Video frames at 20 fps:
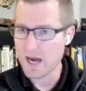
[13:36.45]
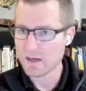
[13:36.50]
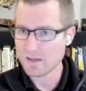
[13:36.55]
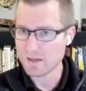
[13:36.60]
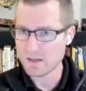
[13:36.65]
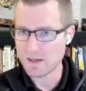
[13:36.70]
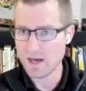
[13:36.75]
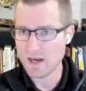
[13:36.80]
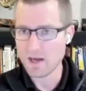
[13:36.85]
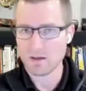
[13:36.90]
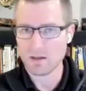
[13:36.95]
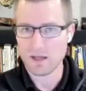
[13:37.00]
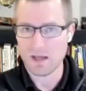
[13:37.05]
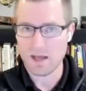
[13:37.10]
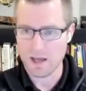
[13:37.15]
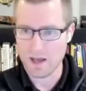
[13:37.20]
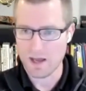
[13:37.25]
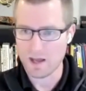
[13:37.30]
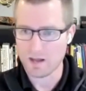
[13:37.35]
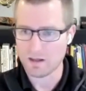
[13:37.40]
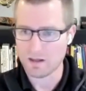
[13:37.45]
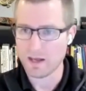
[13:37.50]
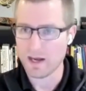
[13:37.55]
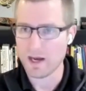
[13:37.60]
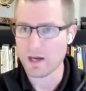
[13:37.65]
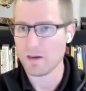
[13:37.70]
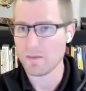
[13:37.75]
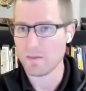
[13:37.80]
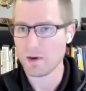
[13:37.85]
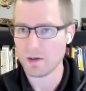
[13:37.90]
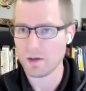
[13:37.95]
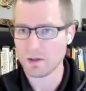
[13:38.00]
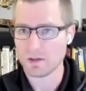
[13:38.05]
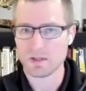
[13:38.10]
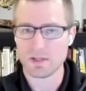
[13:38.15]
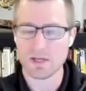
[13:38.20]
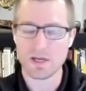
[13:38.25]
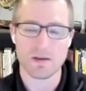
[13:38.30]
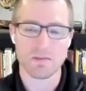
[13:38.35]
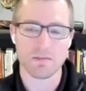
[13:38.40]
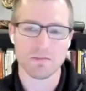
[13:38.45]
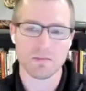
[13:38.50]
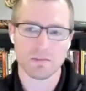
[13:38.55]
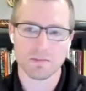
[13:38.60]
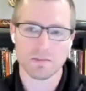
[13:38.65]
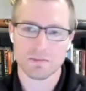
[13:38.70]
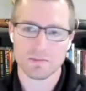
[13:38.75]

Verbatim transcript: accidentally land up on your team.